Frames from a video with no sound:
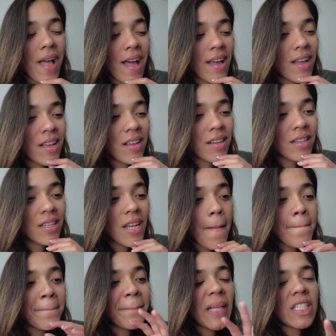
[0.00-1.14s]
And
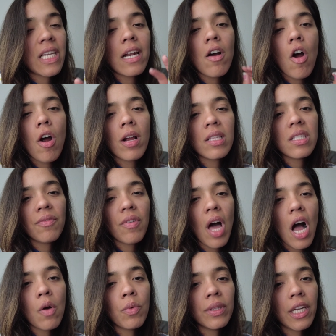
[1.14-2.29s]
it's kind of hard to
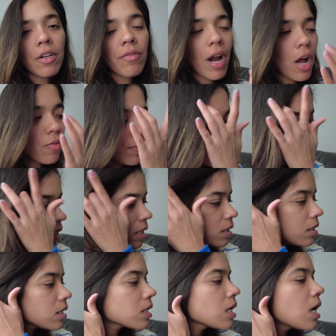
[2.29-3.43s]
vlog when they're around
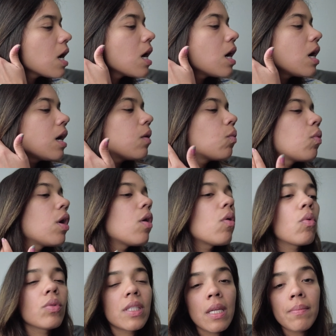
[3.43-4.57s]
because
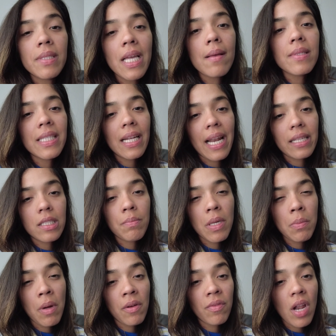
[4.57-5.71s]
well sometimes they like to
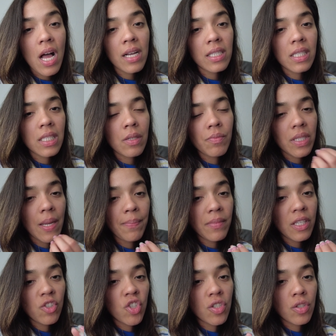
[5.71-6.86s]
be my vlog and sometimes
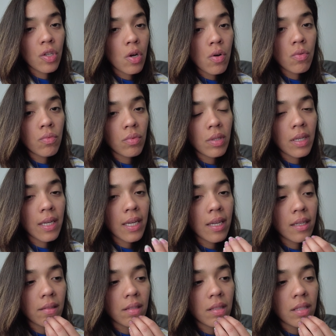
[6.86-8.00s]
they just don't
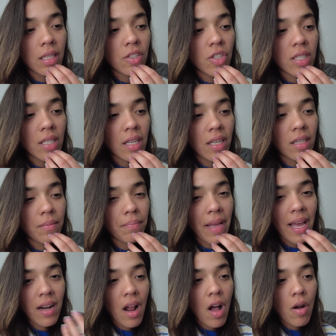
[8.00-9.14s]
like it's just like
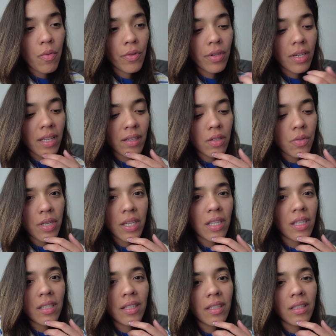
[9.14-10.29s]
mad awkward like
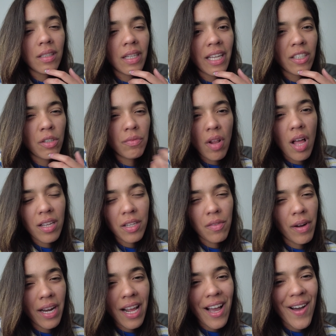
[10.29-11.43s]
okay like you're vlogging
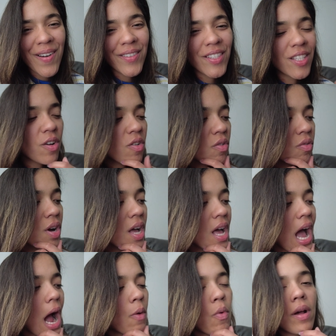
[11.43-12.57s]
right now so
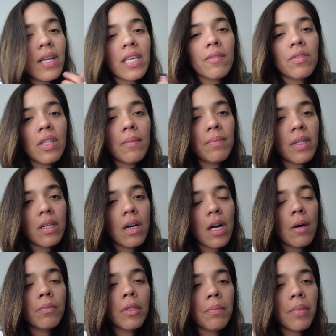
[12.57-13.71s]
i want to give them the
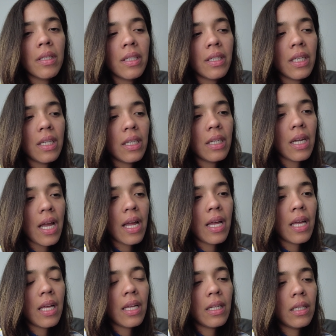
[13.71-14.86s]
comfortability
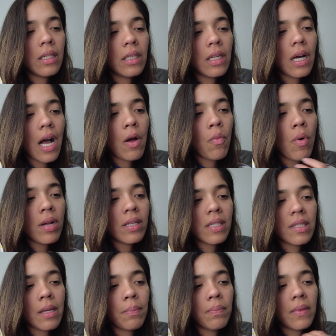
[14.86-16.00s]
and i want to
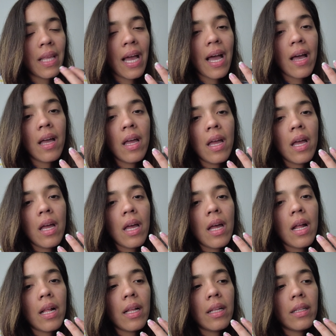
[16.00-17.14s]
accept that
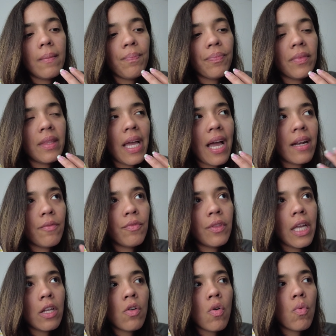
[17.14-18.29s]
that if
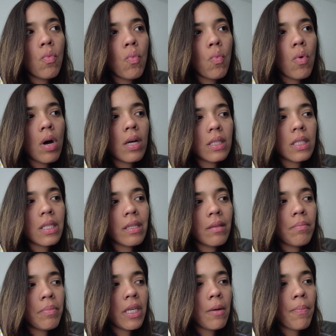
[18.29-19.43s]
they don't want to
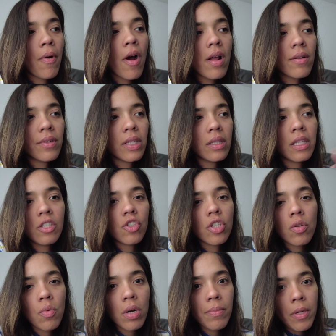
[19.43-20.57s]
be a part of it they
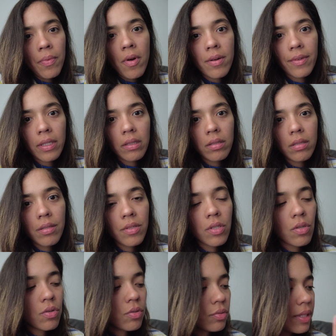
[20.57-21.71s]
just don't want to be part of it
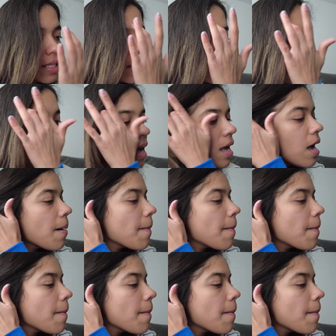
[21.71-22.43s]
so that's that